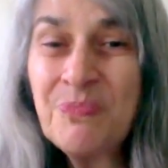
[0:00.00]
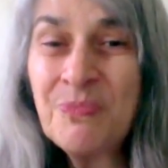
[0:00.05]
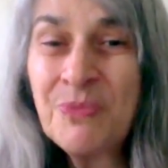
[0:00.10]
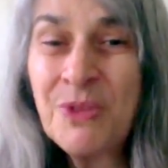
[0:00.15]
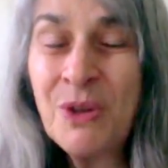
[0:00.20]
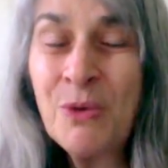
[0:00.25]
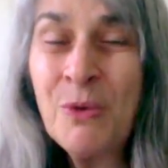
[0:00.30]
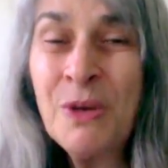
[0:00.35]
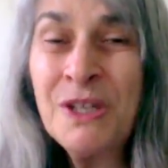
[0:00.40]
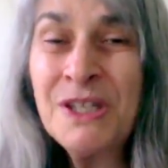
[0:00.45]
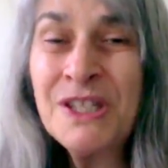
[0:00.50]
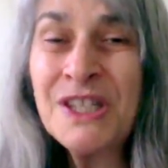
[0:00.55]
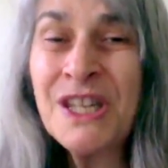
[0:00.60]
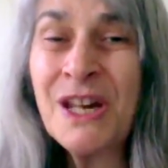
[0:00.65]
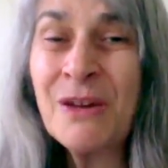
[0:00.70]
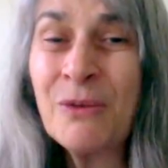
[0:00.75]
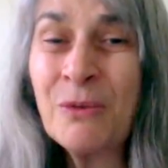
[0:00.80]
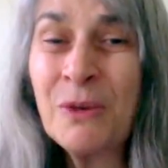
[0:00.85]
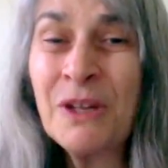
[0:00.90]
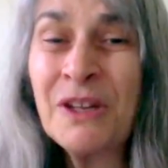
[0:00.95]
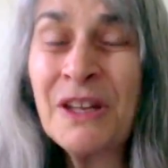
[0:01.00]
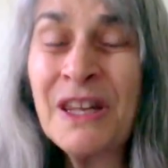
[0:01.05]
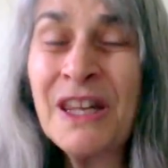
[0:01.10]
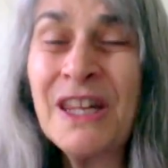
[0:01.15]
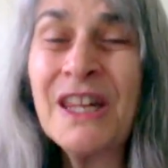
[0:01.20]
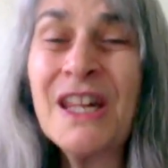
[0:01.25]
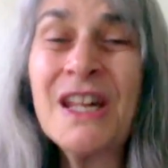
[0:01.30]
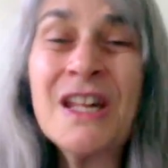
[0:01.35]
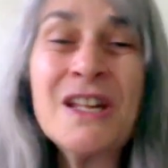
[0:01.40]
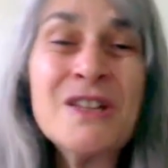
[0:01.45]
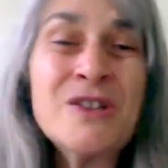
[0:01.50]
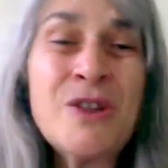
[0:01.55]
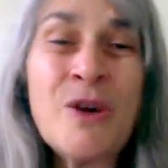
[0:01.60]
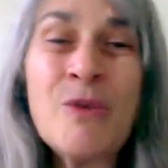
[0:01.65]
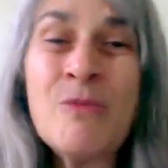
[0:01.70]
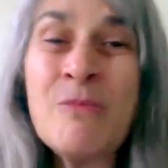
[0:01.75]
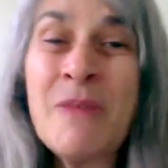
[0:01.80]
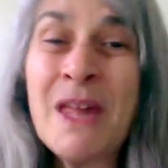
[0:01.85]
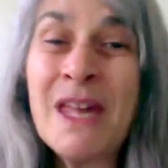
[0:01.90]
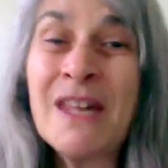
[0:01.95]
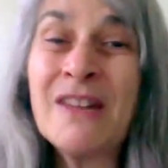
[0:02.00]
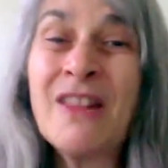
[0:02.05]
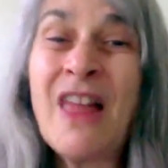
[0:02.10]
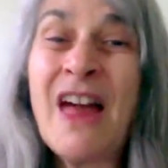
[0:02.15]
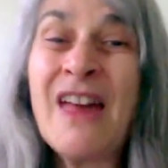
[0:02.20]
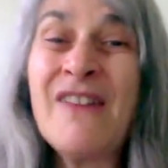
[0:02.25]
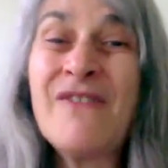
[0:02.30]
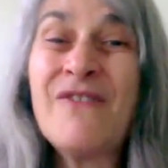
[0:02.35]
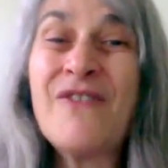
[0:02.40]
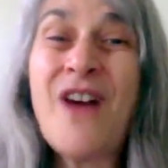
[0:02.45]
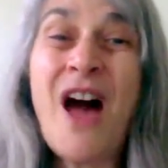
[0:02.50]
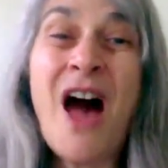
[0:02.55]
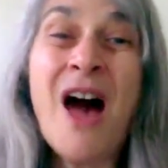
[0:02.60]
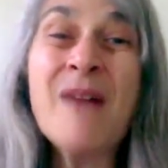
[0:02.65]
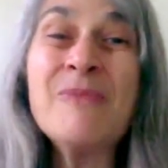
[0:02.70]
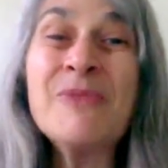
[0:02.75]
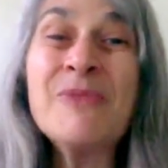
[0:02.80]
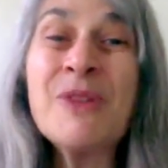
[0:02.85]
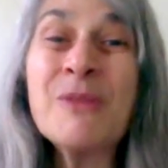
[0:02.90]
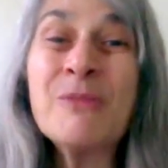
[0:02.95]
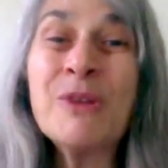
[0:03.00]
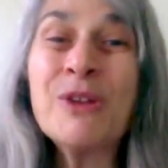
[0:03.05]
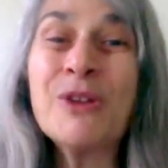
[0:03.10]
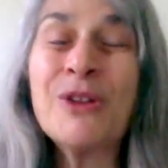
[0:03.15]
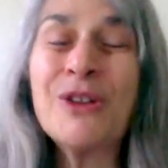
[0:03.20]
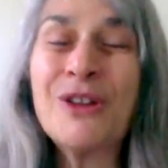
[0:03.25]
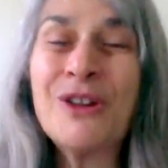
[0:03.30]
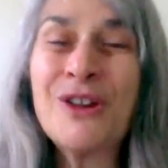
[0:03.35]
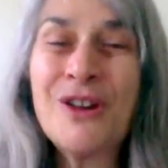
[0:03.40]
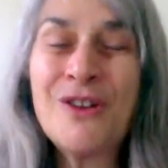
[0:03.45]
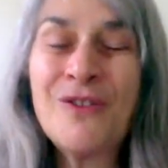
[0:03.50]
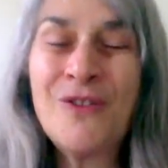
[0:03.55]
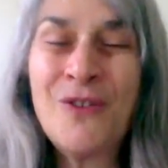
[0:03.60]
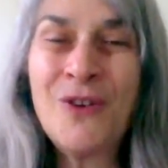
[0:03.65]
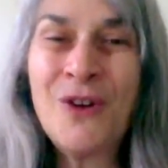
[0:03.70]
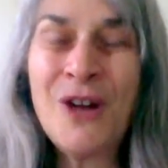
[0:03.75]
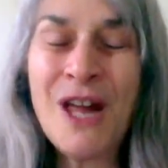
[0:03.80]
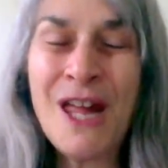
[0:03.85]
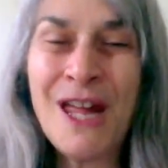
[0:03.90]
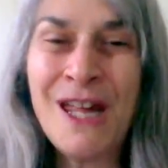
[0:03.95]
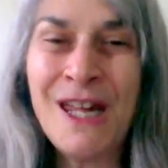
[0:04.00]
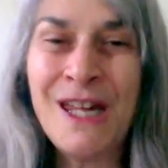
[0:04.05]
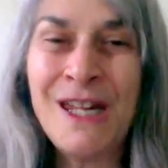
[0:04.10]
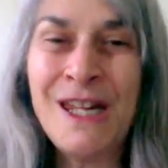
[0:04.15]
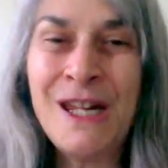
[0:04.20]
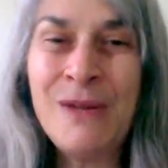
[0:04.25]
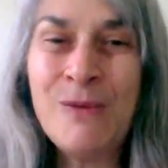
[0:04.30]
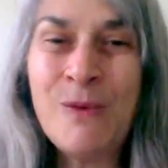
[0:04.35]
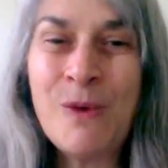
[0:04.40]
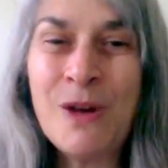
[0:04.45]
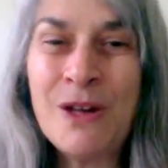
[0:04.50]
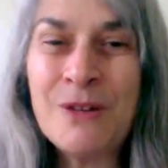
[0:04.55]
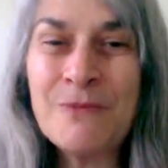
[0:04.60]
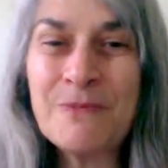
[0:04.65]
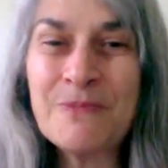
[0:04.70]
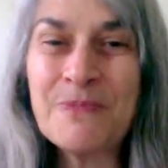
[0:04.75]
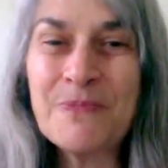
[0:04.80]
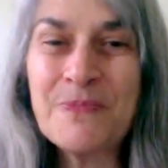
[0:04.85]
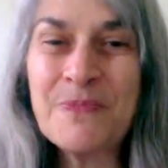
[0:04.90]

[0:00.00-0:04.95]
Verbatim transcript: the ones that really don't make life optimal for anyone.